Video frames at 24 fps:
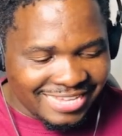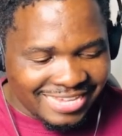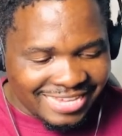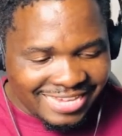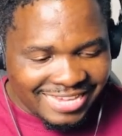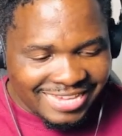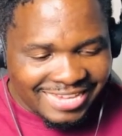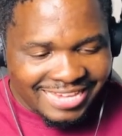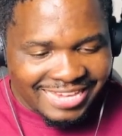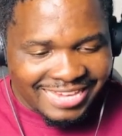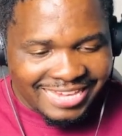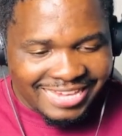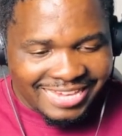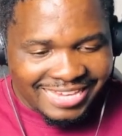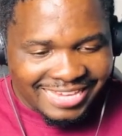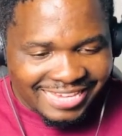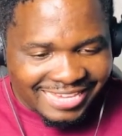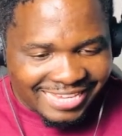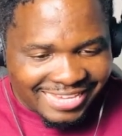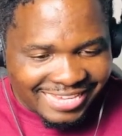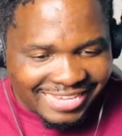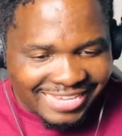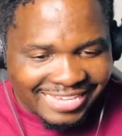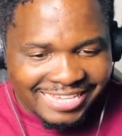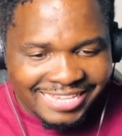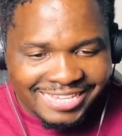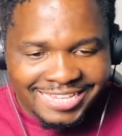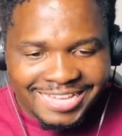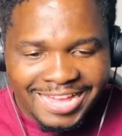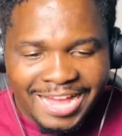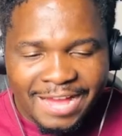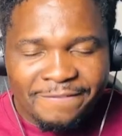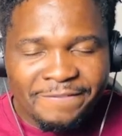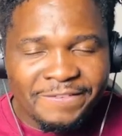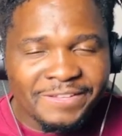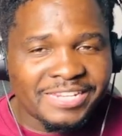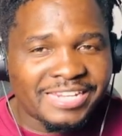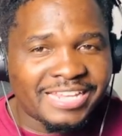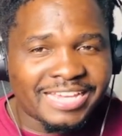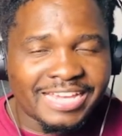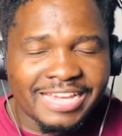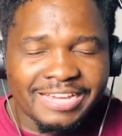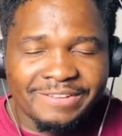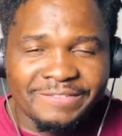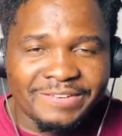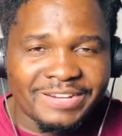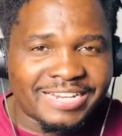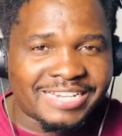Hey, I feel like
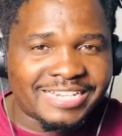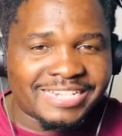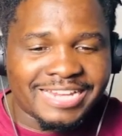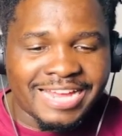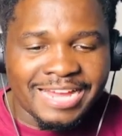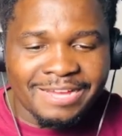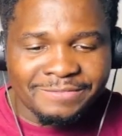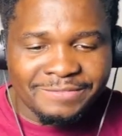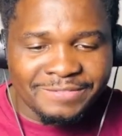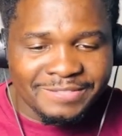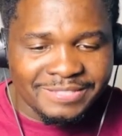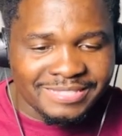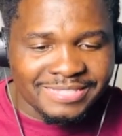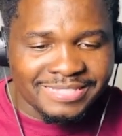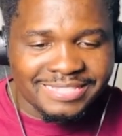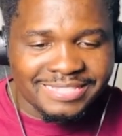I reacted out.